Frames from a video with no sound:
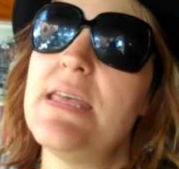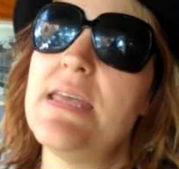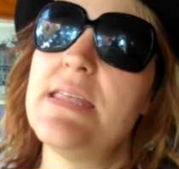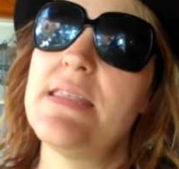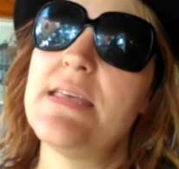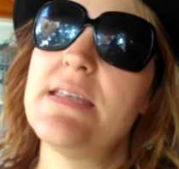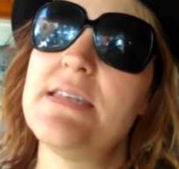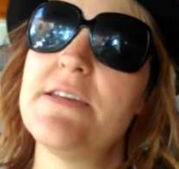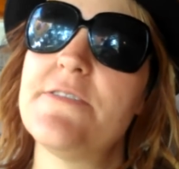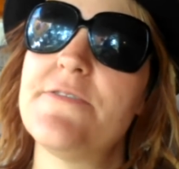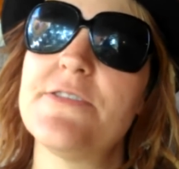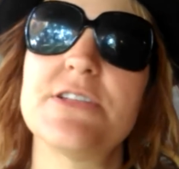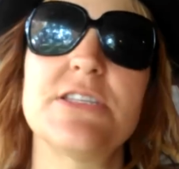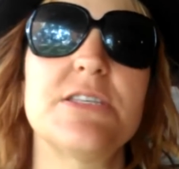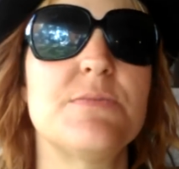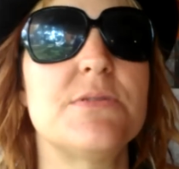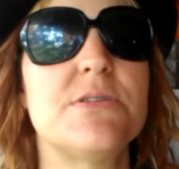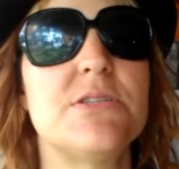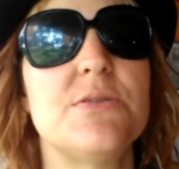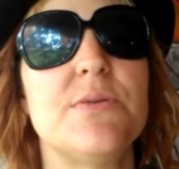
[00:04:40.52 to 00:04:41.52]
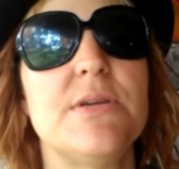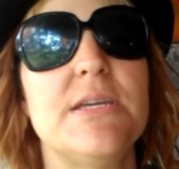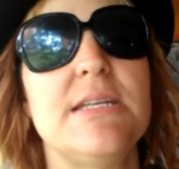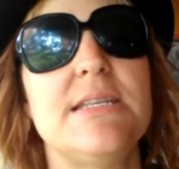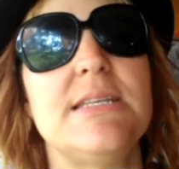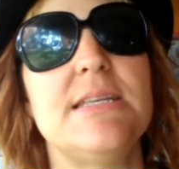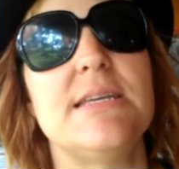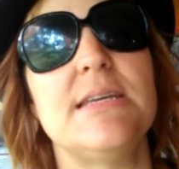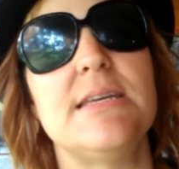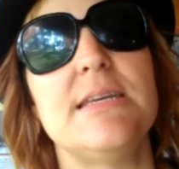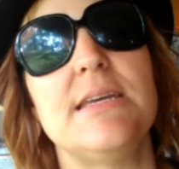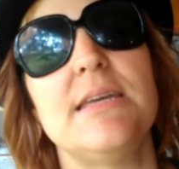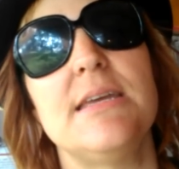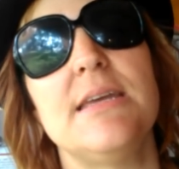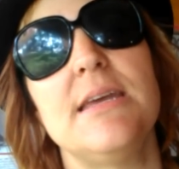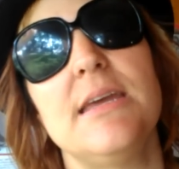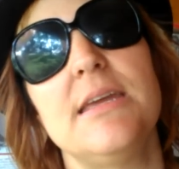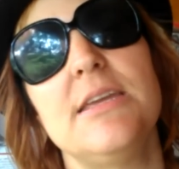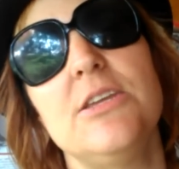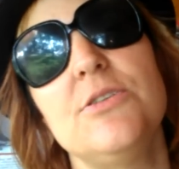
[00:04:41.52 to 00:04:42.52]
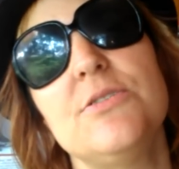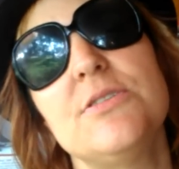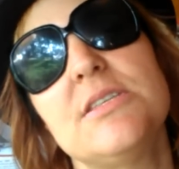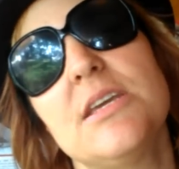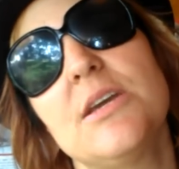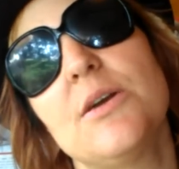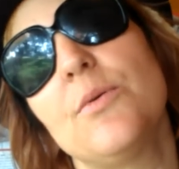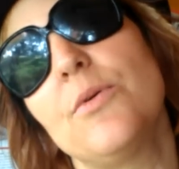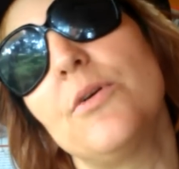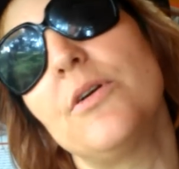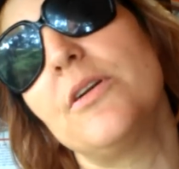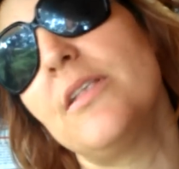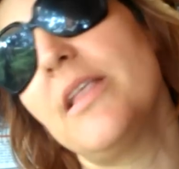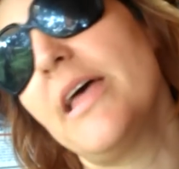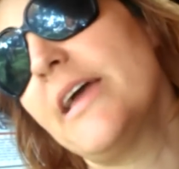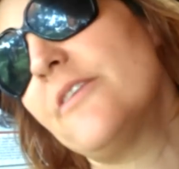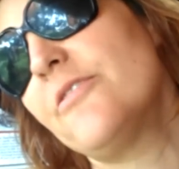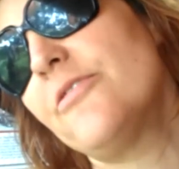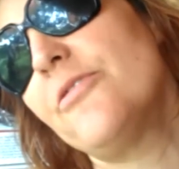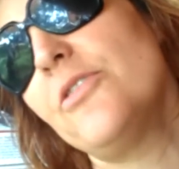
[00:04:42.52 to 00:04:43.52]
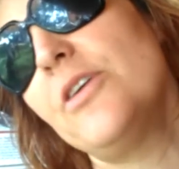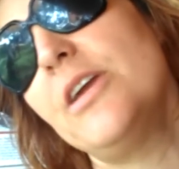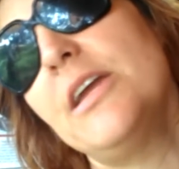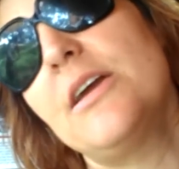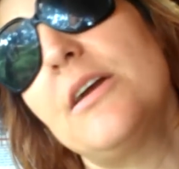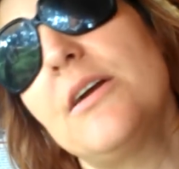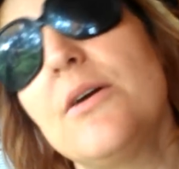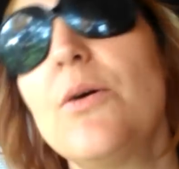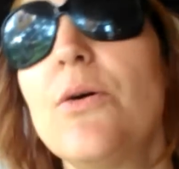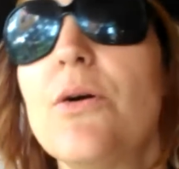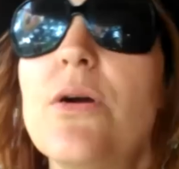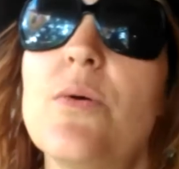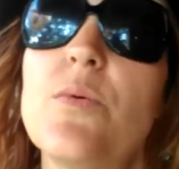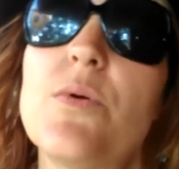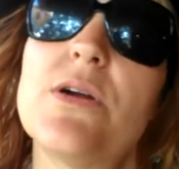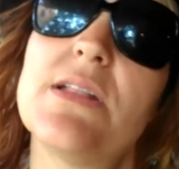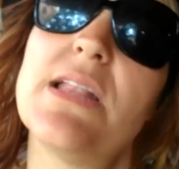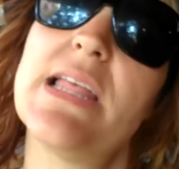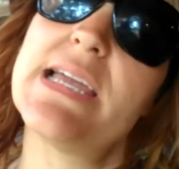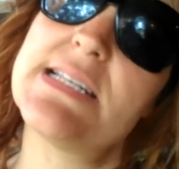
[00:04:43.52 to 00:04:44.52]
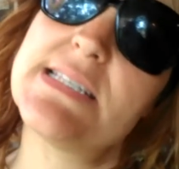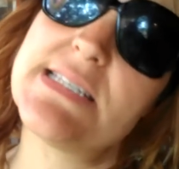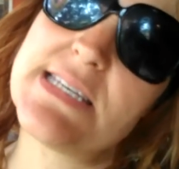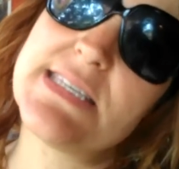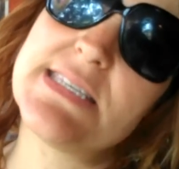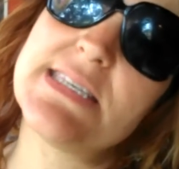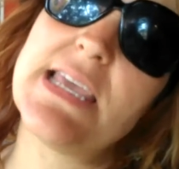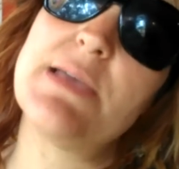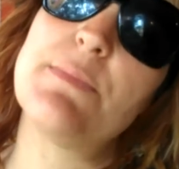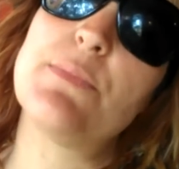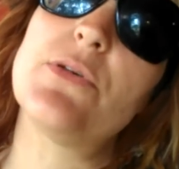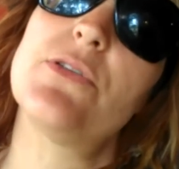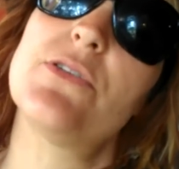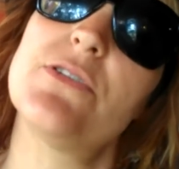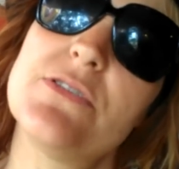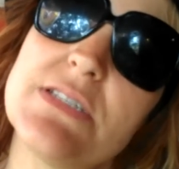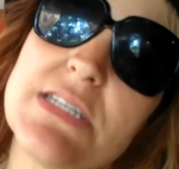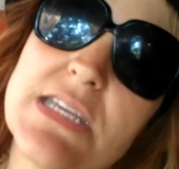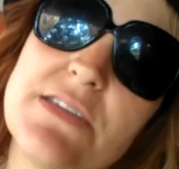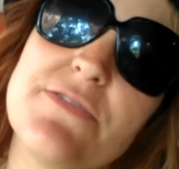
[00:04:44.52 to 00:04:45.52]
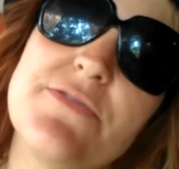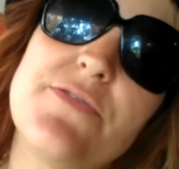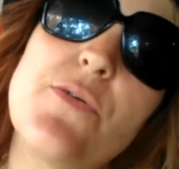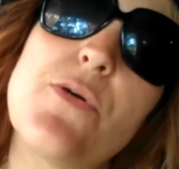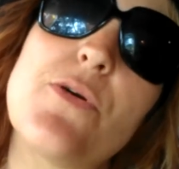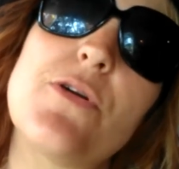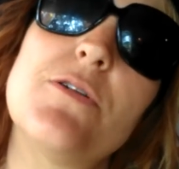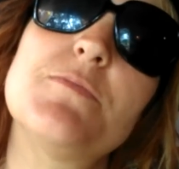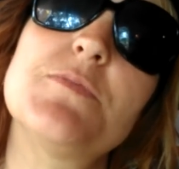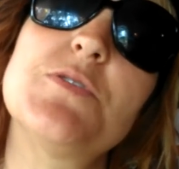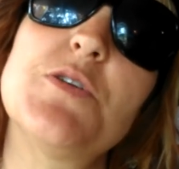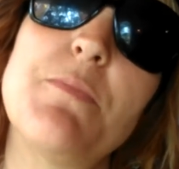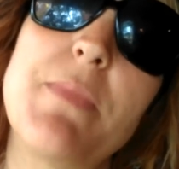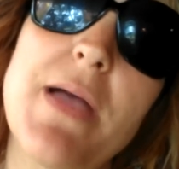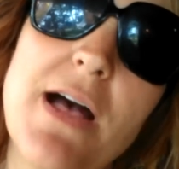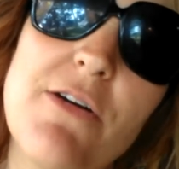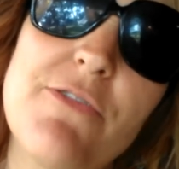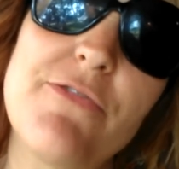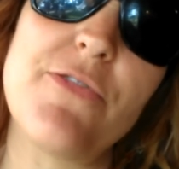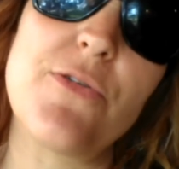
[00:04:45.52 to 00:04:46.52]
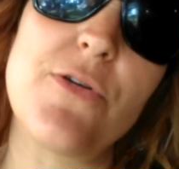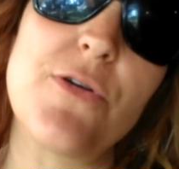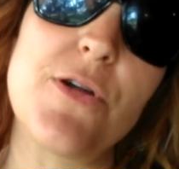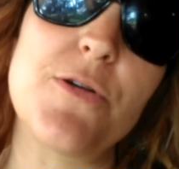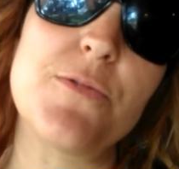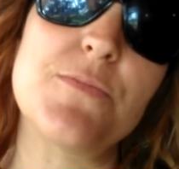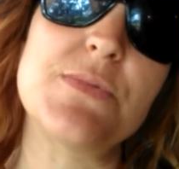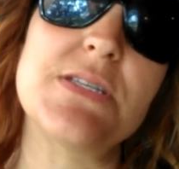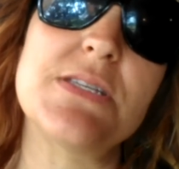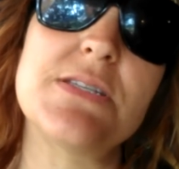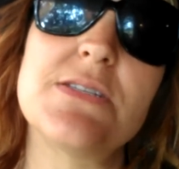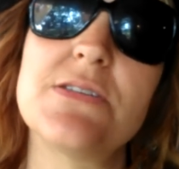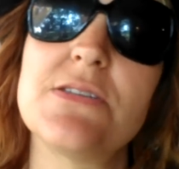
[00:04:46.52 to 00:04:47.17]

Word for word: the difference between using a word like freak or a word like disabled or deformed or malformed